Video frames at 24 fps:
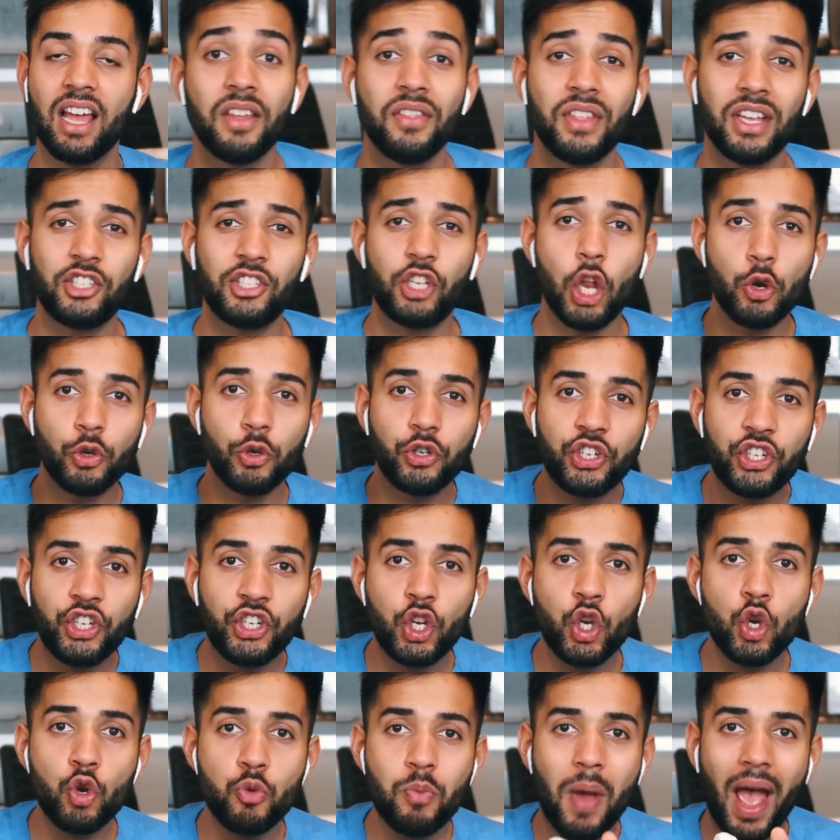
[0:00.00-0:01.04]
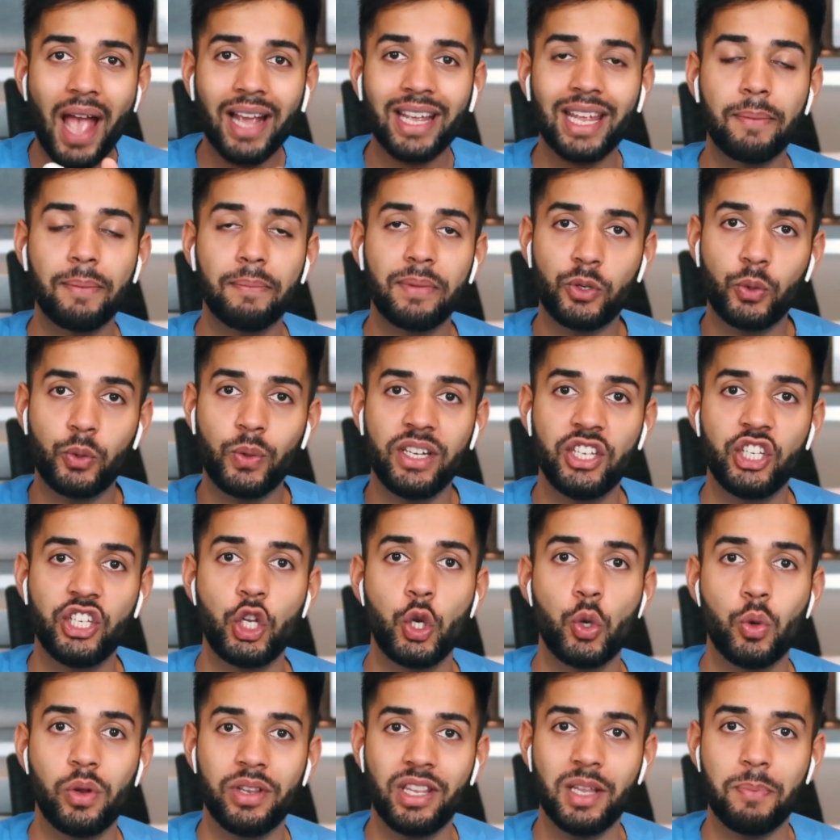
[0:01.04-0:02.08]
There's no tube hanging between
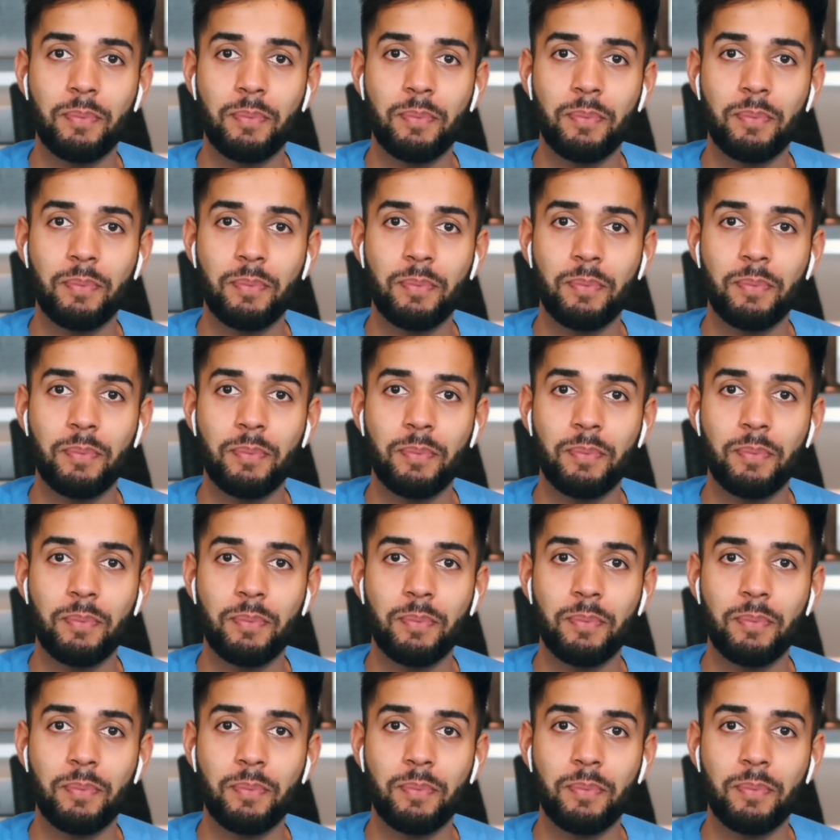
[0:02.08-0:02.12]
you and the